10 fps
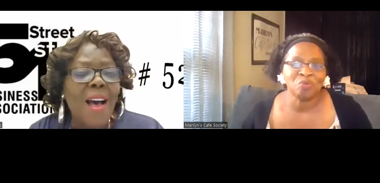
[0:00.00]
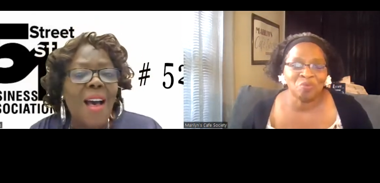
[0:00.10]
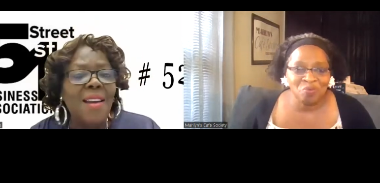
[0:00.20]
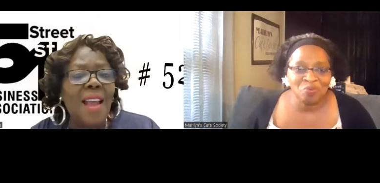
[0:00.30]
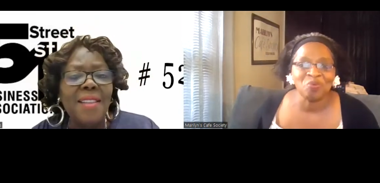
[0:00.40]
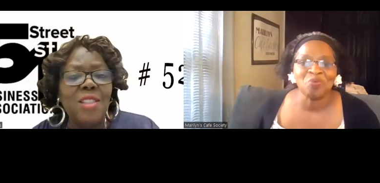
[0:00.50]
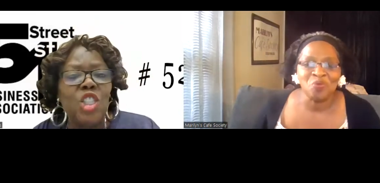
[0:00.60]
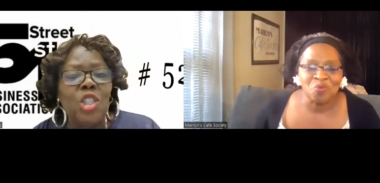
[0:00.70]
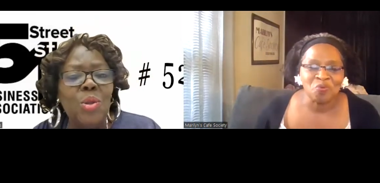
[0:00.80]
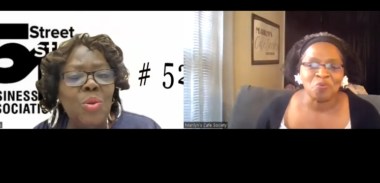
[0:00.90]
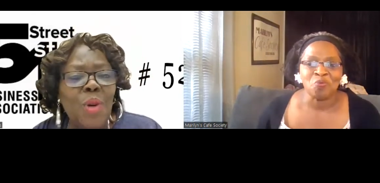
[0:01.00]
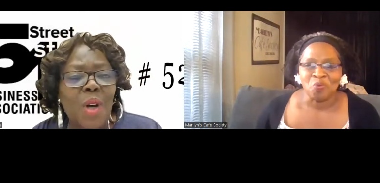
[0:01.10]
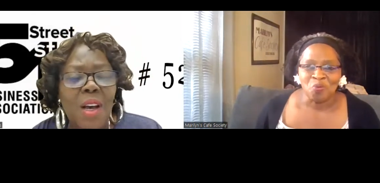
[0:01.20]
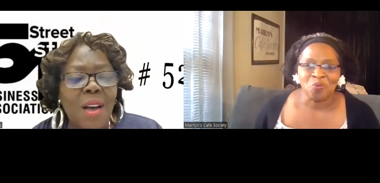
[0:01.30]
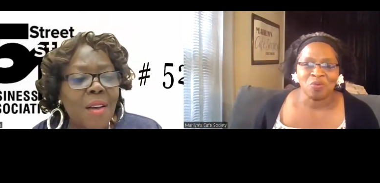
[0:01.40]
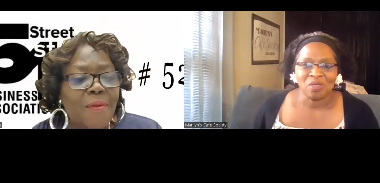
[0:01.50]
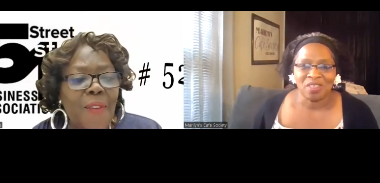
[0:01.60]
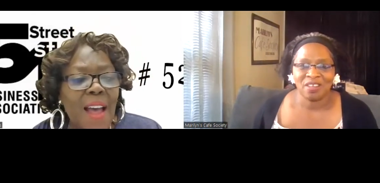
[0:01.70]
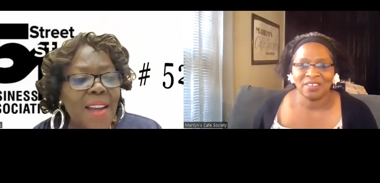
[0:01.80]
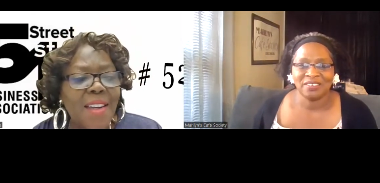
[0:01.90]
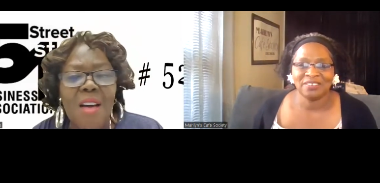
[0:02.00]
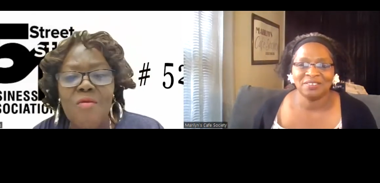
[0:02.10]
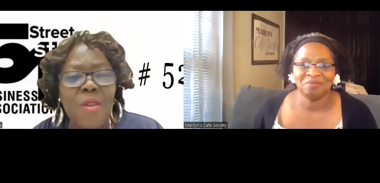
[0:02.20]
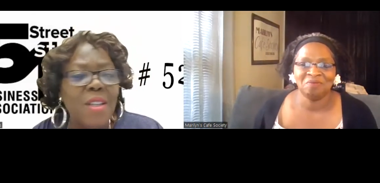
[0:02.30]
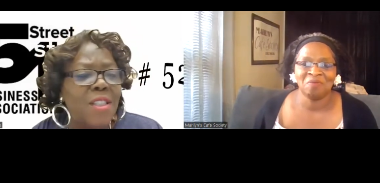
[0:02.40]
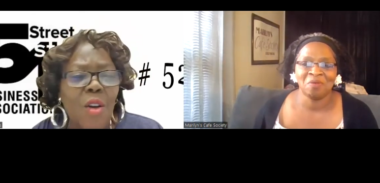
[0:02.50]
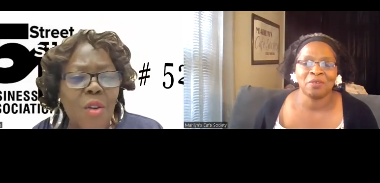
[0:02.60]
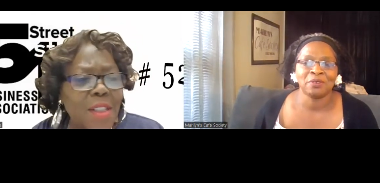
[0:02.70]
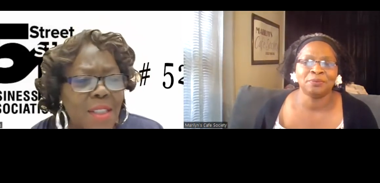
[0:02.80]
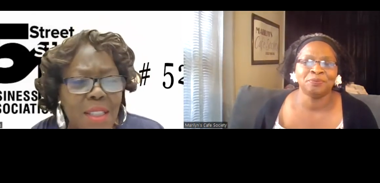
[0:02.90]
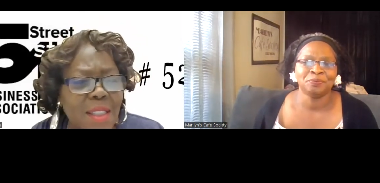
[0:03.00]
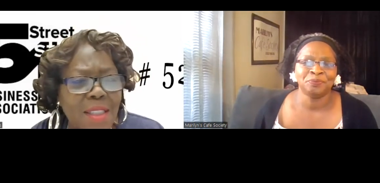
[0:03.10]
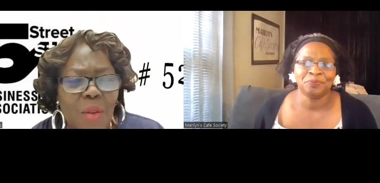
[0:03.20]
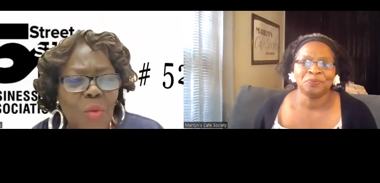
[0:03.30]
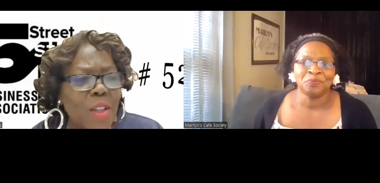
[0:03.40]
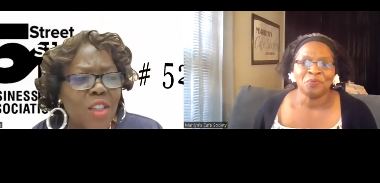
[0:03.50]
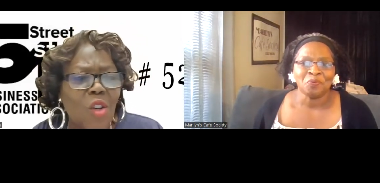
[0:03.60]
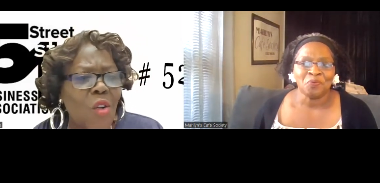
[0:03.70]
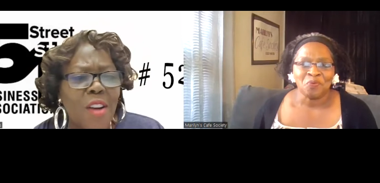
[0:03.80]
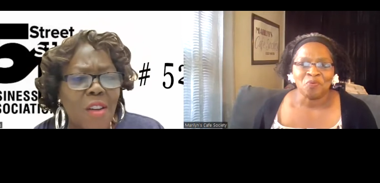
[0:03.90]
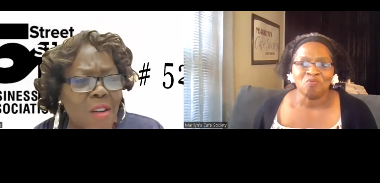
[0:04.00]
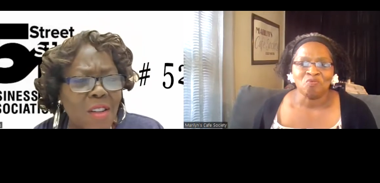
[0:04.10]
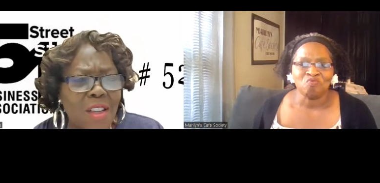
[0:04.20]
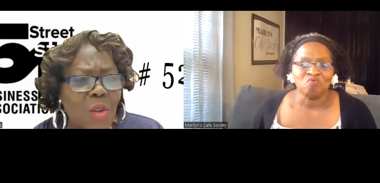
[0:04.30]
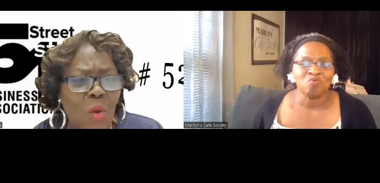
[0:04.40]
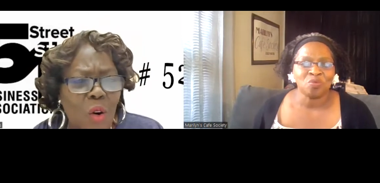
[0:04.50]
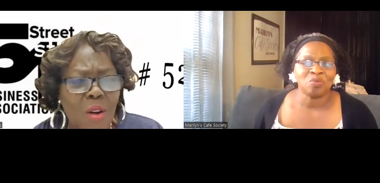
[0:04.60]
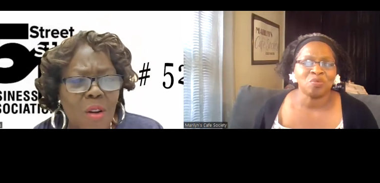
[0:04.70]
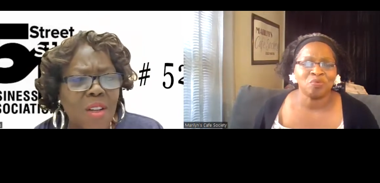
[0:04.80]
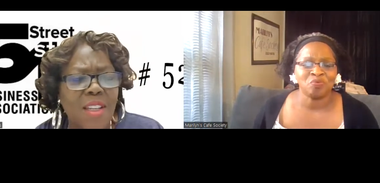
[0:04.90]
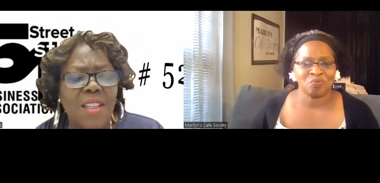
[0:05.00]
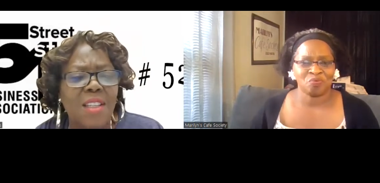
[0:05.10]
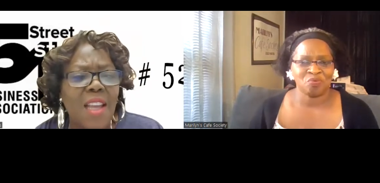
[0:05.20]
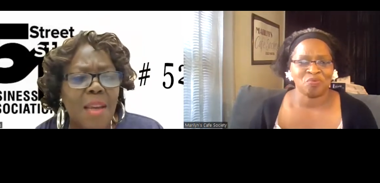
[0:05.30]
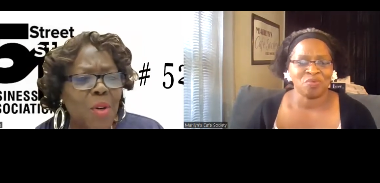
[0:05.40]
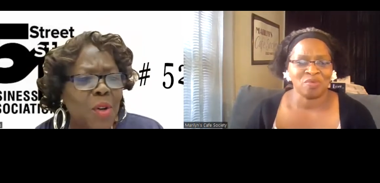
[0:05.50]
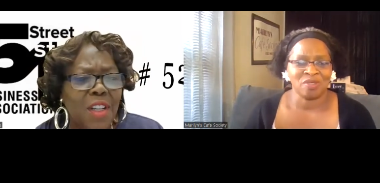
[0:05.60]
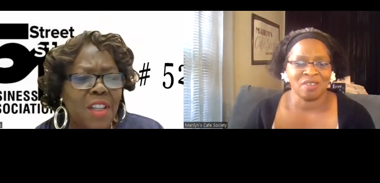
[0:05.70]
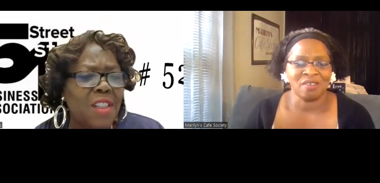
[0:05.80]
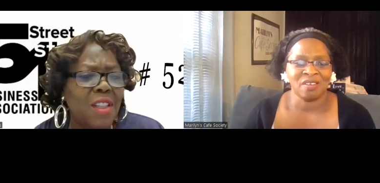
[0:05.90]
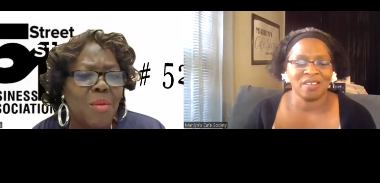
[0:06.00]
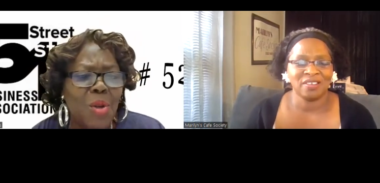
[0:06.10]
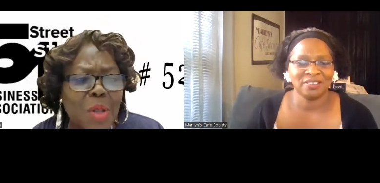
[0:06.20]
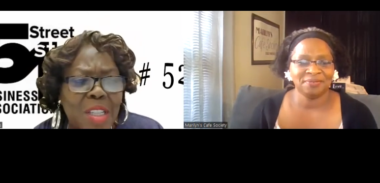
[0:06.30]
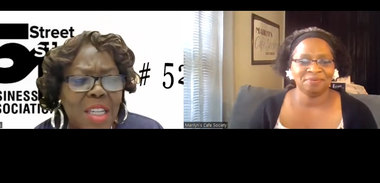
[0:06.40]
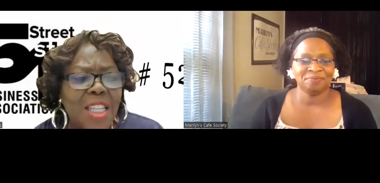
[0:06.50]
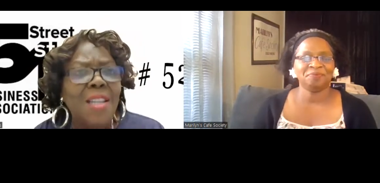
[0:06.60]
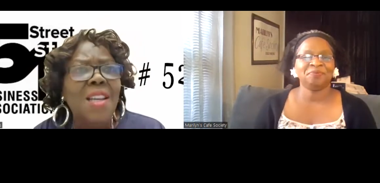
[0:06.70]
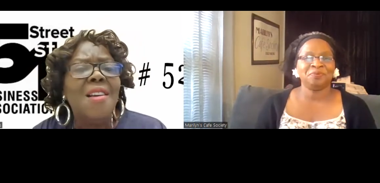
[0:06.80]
Speaker 1: I mm-hmm. like to uh, uh, find out resources and what's going on in the world and in the neighborhood and in the community.